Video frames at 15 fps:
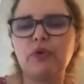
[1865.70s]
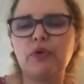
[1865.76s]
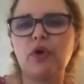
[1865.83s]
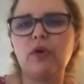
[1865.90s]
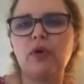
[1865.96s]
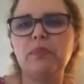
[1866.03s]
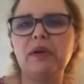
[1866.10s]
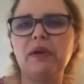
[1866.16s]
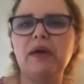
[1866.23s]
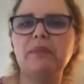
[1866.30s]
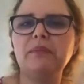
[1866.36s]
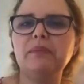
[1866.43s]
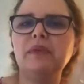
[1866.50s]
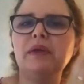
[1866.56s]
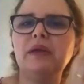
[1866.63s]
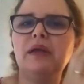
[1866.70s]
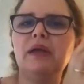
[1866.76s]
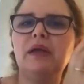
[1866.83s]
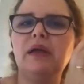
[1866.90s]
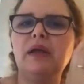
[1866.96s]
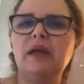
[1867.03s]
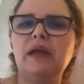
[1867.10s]
you have
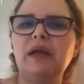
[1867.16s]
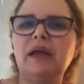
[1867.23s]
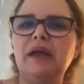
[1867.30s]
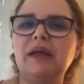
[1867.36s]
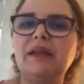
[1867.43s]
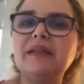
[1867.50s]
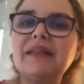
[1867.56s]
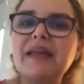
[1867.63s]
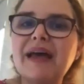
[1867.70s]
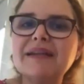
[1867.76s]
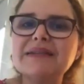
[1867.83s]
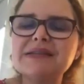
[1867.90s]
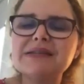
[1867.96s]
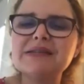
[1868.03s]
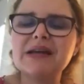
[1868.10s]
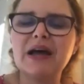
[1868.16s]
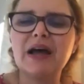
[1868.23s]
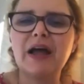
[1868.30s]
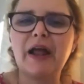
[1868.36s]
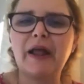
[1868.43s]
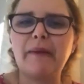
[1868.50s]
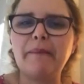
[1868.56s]
this problem
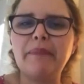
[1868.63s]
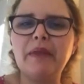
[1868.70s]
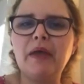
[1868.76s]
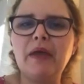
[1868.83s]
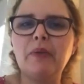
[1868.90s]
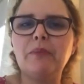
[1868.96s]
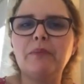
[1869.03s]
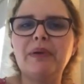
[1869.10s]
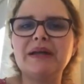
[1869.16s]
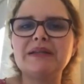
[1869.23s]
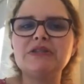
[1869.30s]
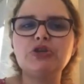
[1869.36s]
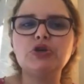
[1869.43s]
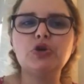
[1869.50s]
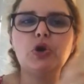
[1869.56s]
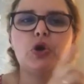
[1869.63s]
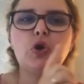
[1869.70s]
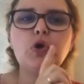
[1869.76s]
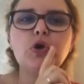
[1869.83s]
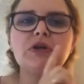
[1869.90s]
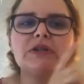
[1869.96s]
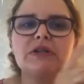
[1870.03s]
in that time,
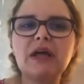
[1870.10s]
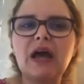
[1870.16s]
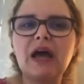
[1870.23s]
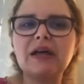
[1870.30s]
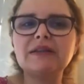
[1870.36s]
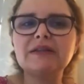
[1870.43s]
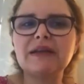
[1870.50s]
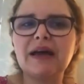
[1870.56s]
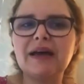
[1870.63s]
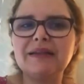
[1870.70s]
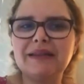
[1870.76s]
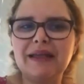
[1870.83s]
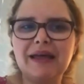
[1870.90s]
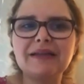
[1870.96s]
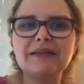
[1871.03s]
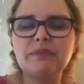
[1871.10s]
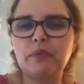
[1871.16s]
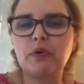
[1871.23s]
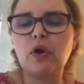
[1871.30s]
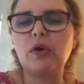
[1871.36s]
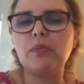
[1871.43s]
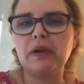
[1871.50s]
but you looked at
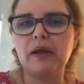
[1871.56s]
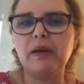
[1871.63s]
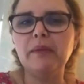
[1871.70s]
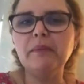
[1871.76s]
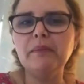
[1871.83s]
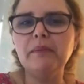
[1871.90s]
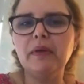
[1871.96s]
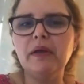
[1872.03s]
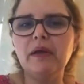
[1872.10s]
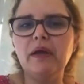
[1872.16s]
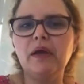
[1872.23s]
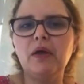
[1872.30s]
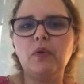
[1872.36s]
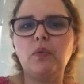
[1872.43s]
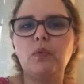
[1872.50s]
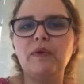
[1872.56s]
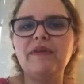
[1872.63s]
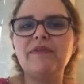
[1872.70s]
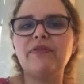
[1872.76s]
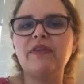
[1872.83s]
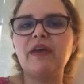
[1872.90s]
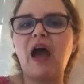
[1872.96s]
that problem
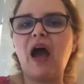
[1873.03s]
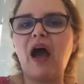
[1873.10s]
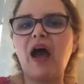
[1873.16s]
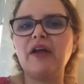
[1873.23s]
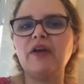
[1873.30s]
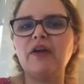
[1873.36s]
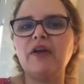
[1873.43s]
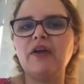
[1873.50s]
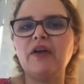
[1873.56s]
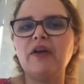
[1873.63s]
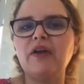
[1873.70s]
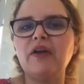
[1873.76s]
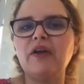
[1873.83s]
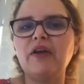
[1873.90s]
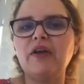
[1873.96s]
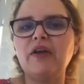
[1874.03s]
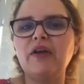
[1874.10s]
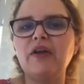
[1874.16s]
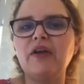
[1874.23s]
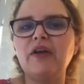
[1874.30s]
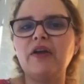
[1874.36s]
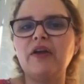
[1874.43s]
with the eye of a
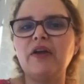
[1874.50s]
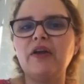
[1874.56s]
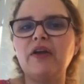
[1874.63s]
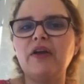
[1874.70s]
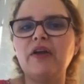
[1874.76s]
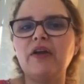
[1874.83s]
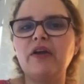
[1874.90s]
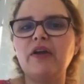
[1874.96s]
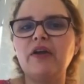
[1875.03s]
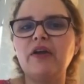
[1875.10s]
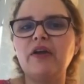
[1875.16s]
3-4 years